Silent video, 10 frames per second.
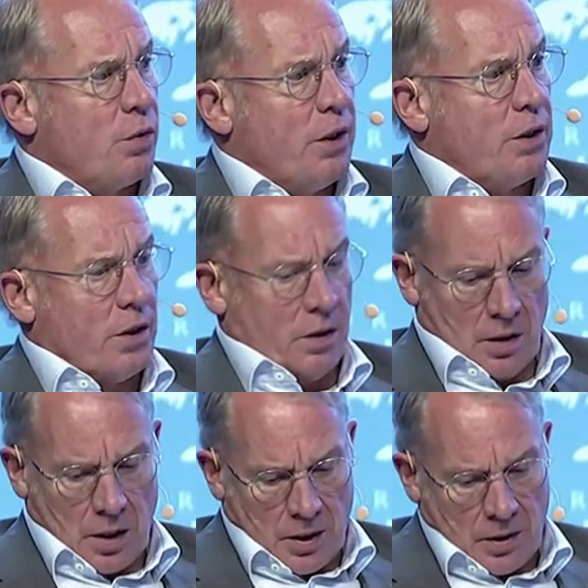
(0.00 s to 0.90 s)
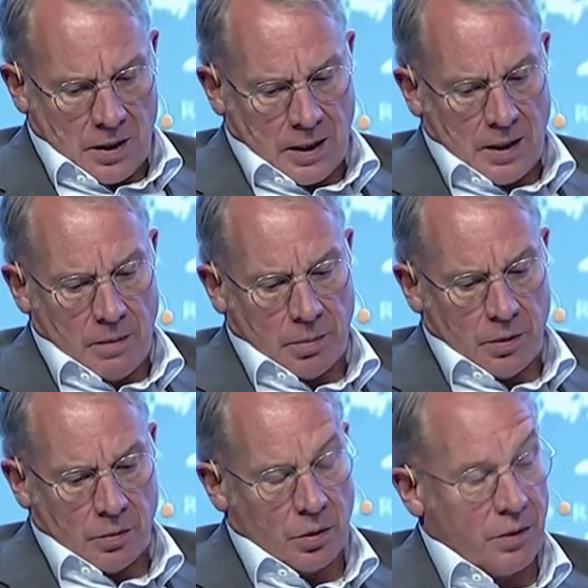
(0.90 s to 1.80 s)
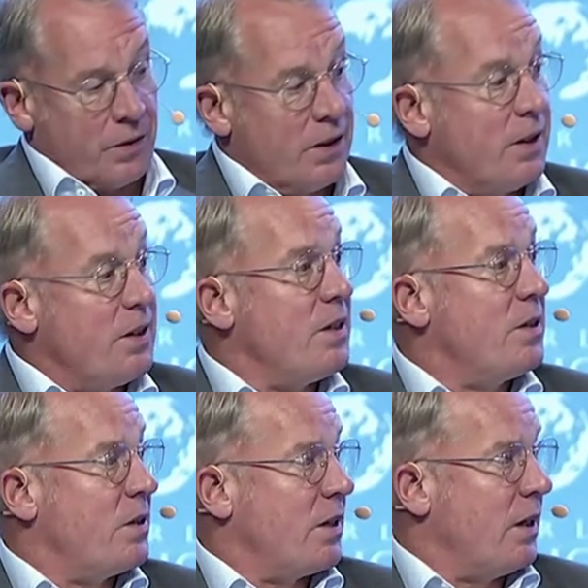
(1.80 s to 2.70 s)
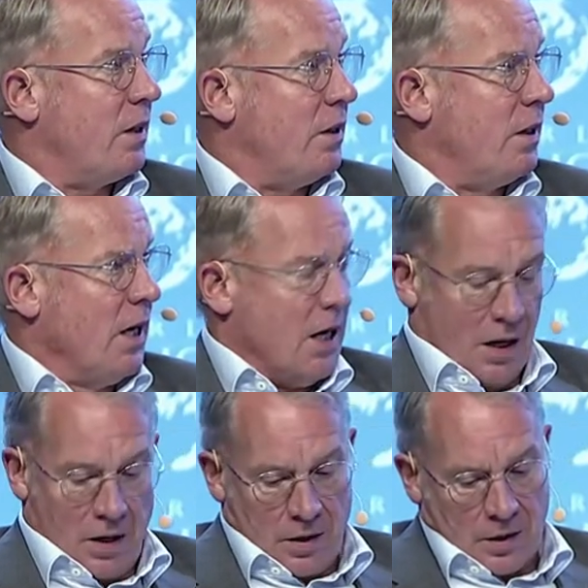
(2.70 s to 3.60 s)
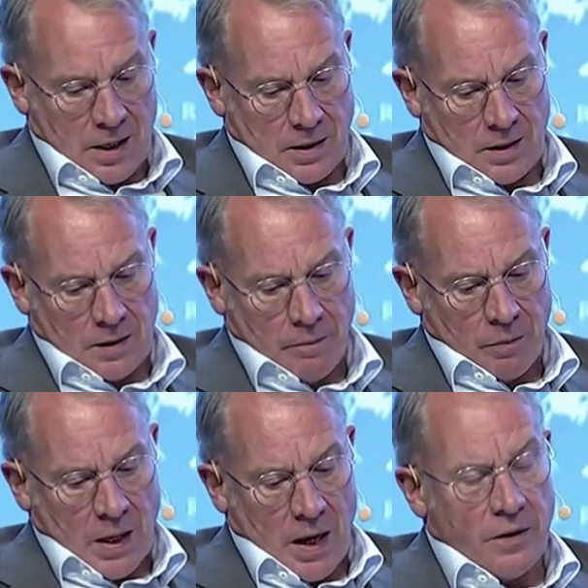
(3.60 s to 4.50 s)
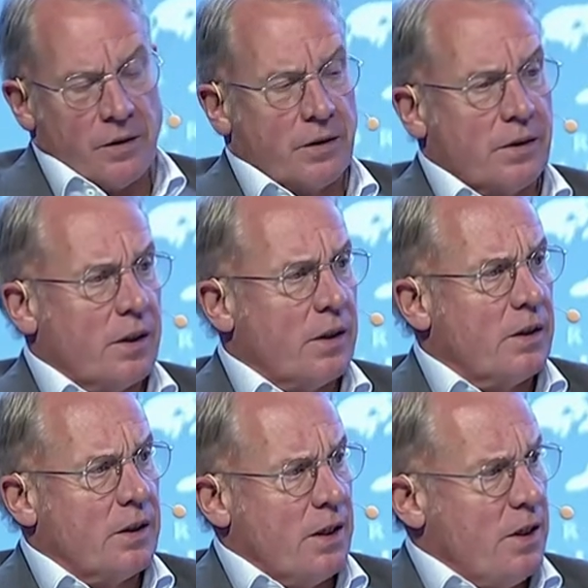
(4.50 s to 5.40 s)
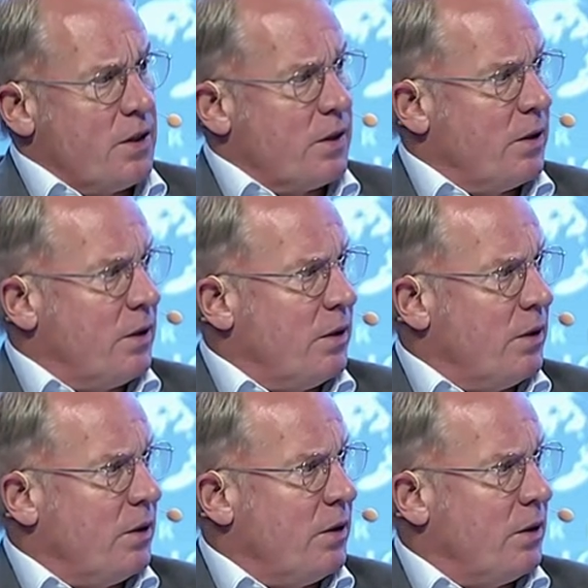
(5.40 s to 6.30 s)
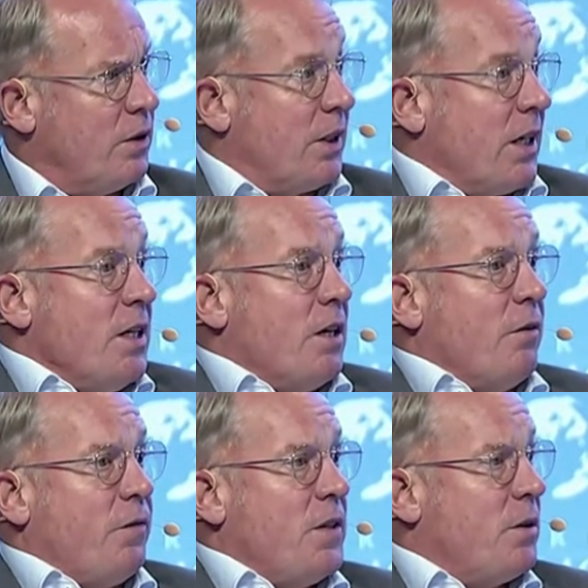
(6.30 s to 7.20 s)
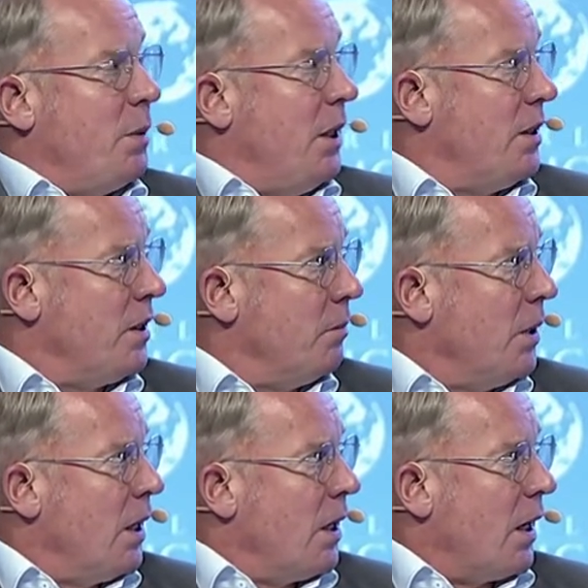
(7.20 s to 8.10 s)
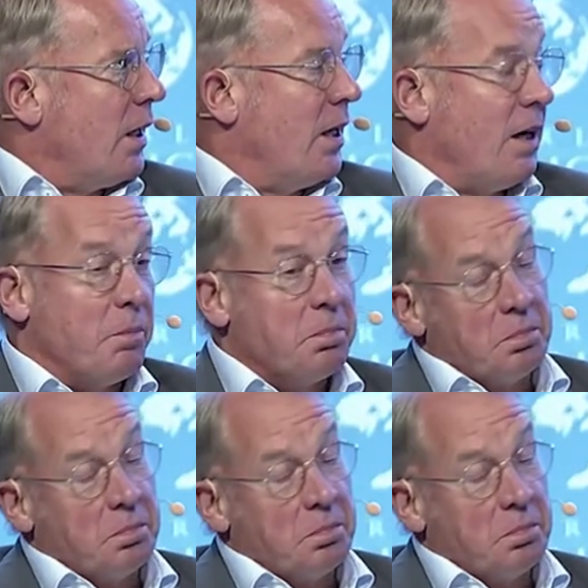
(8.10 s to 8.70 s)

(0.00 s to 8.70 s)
return, uh, the temper. So I think this is the second uh, test. And the third is uh, the technical feasibility. And here,